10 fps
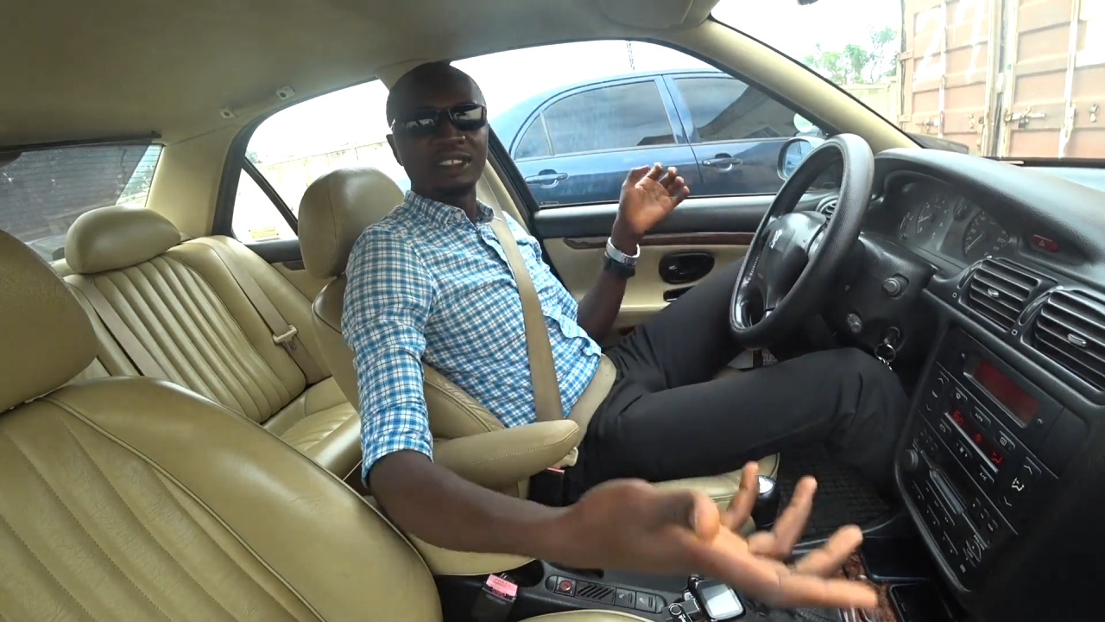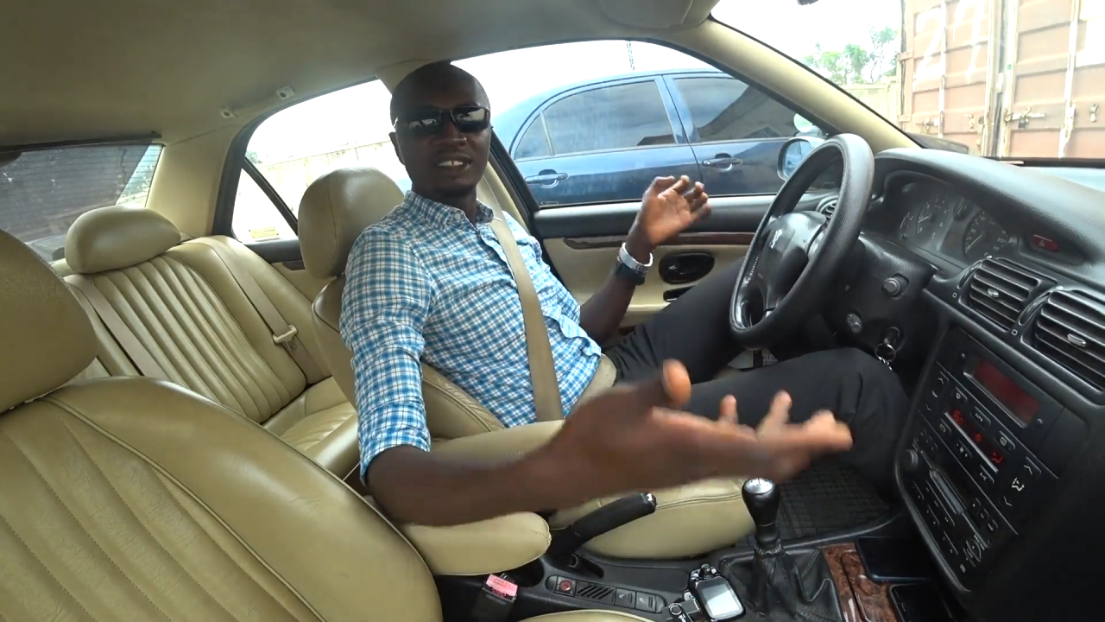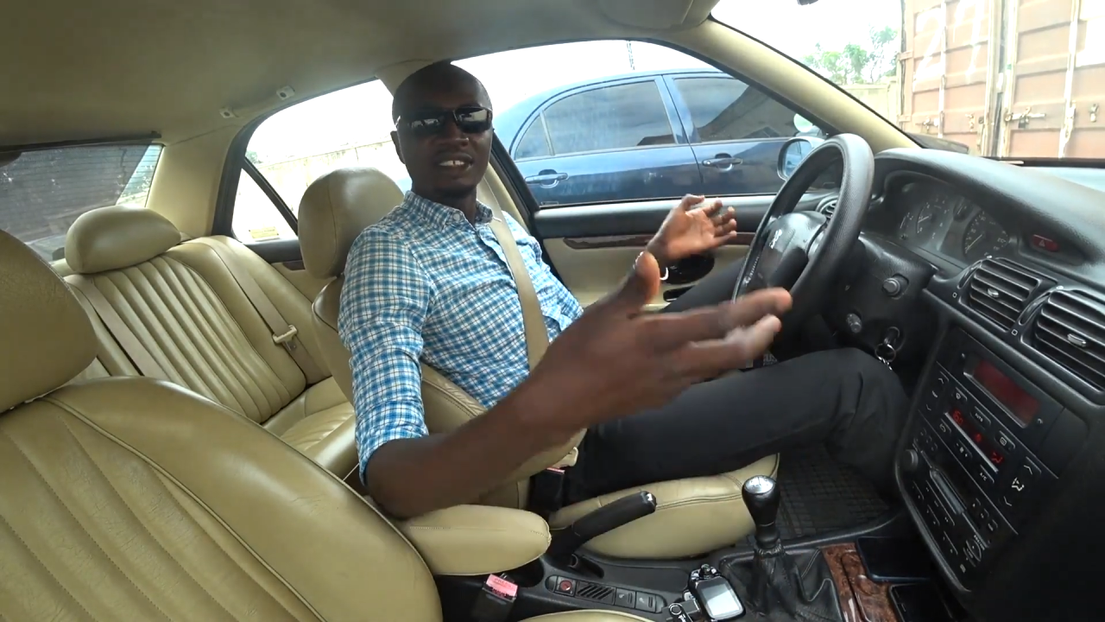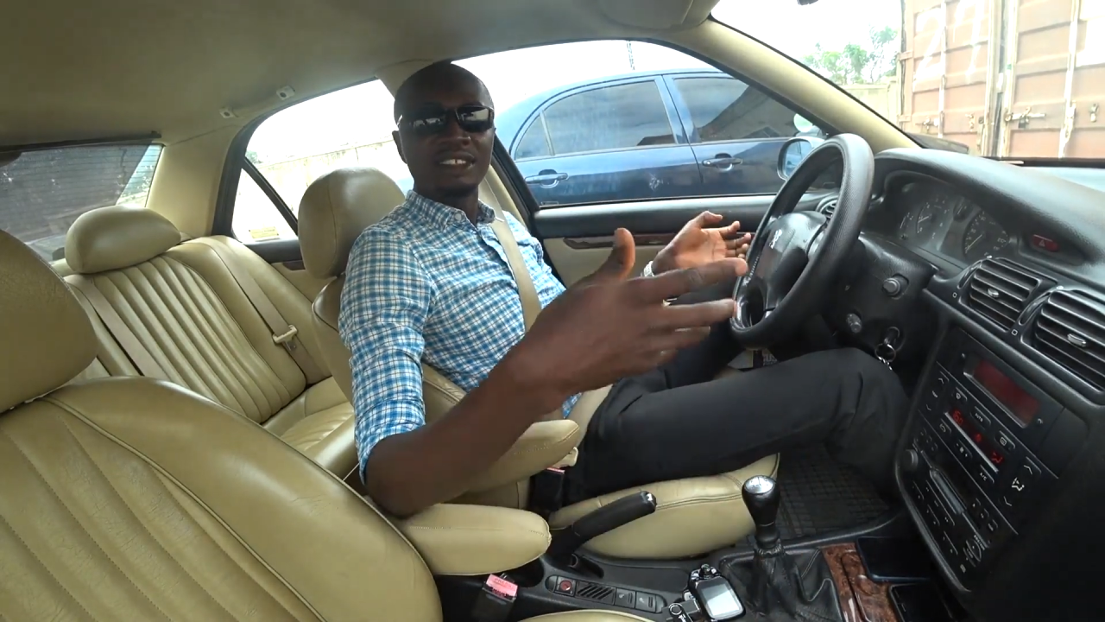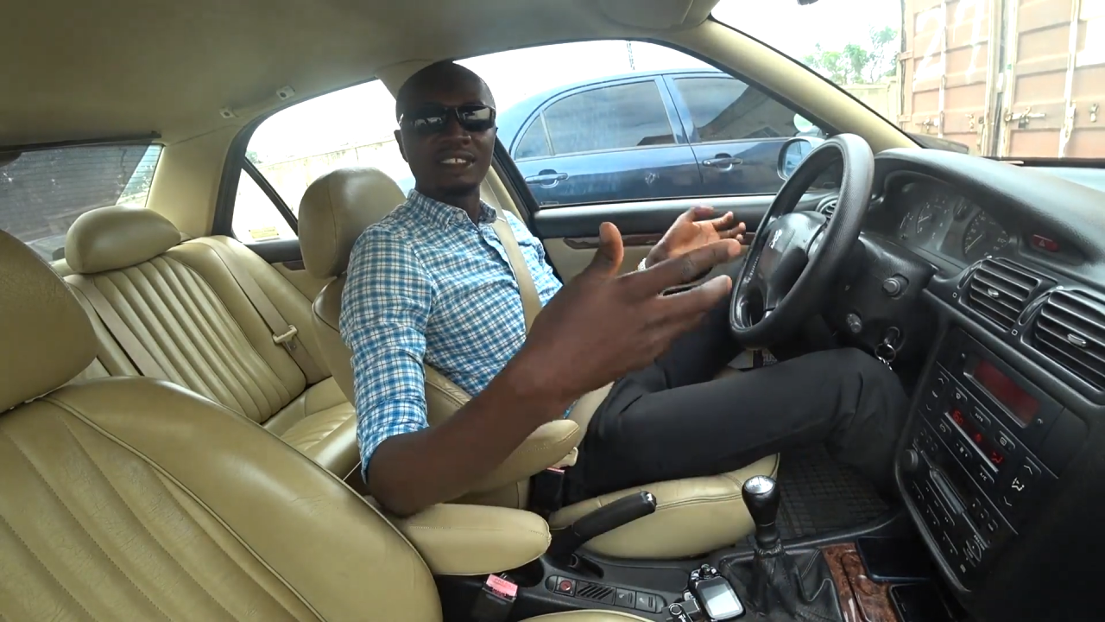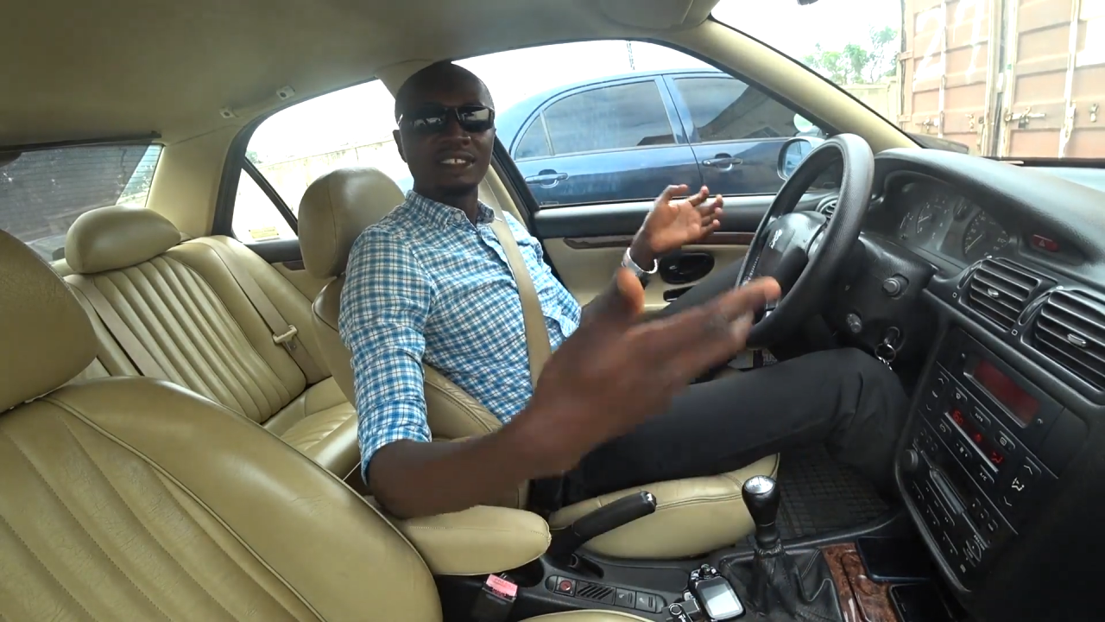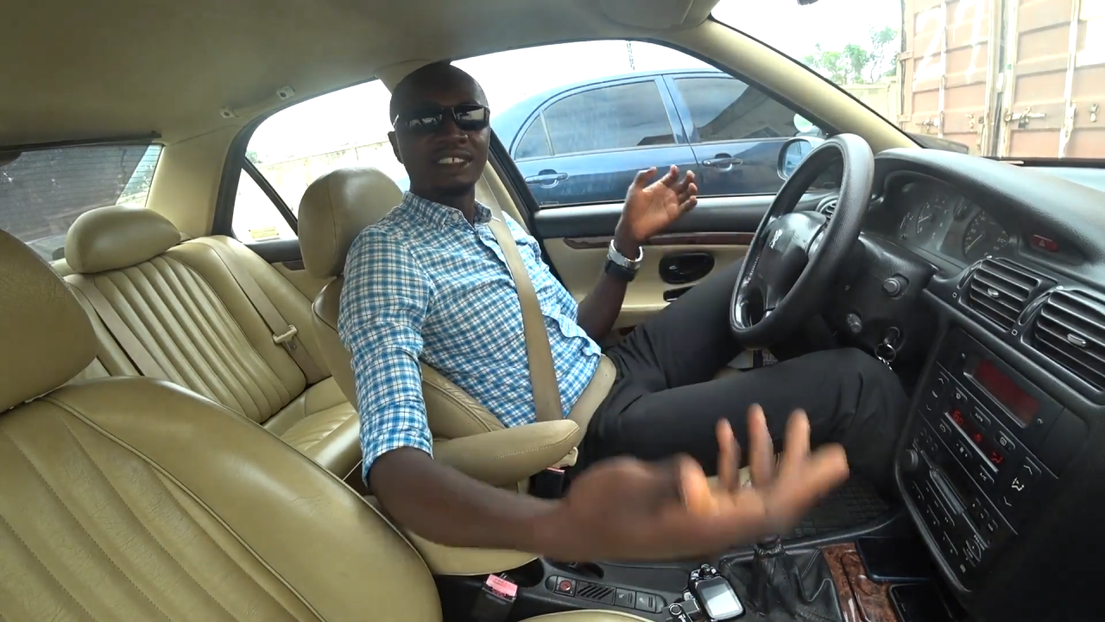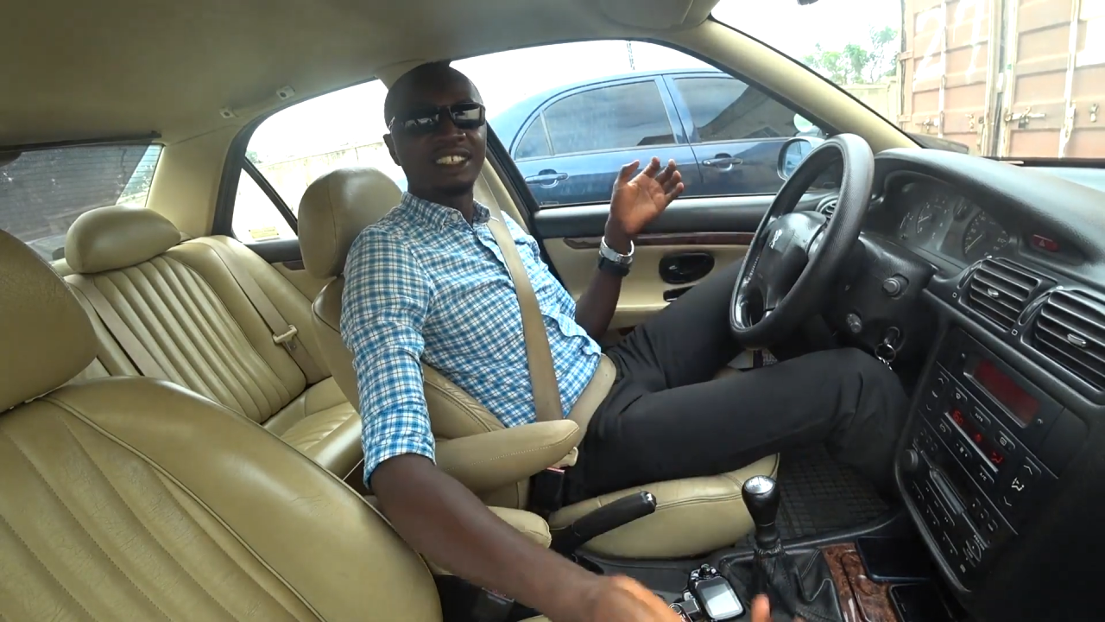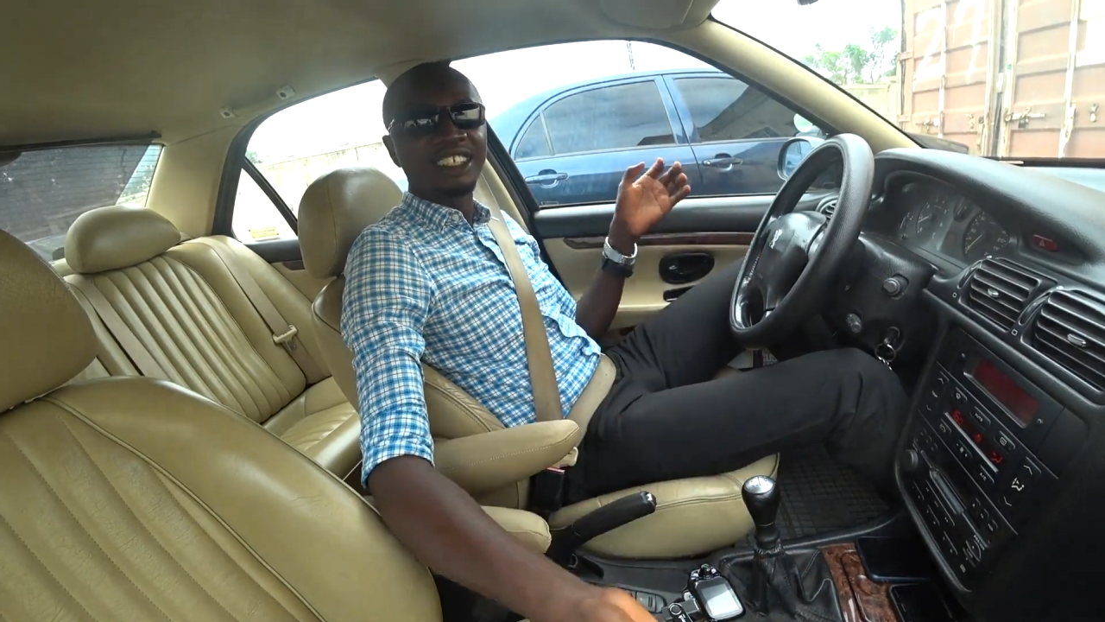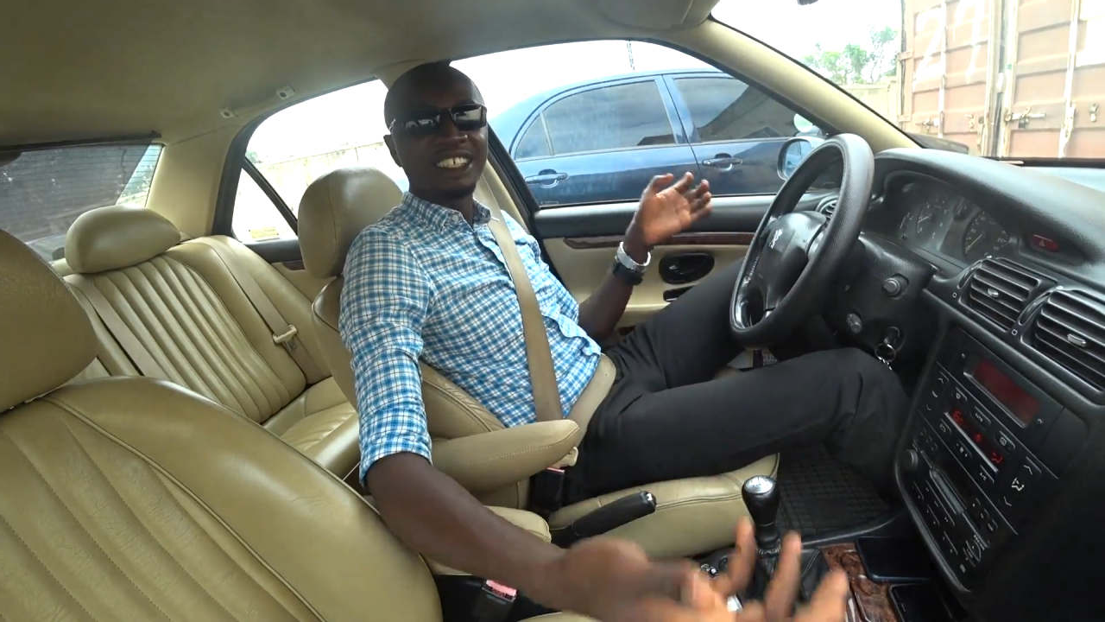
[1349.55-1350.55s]

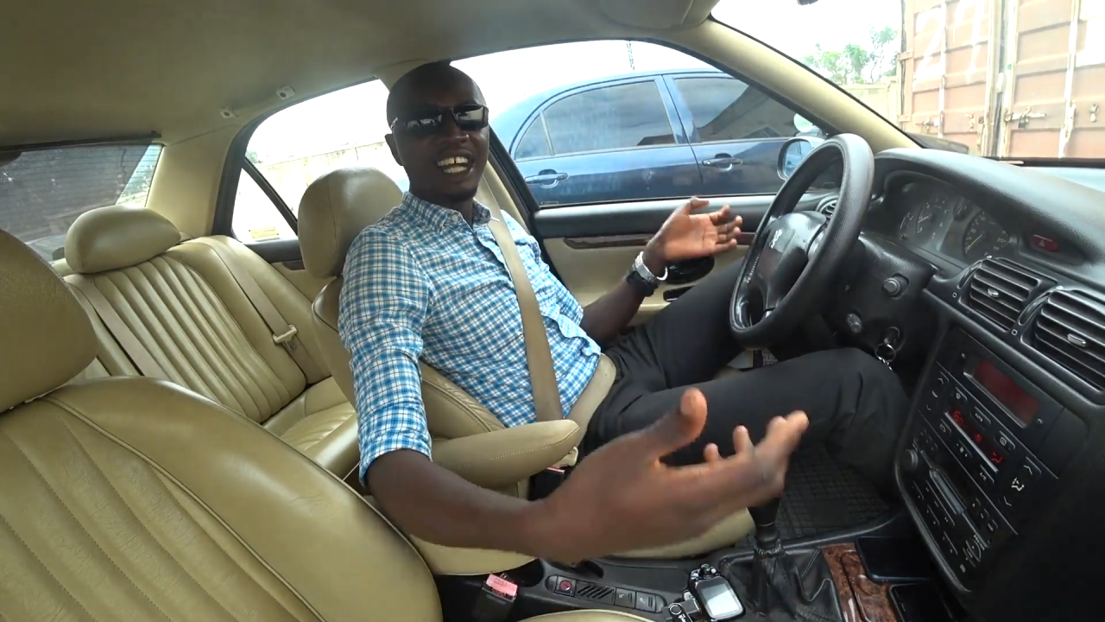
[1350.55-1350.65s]
You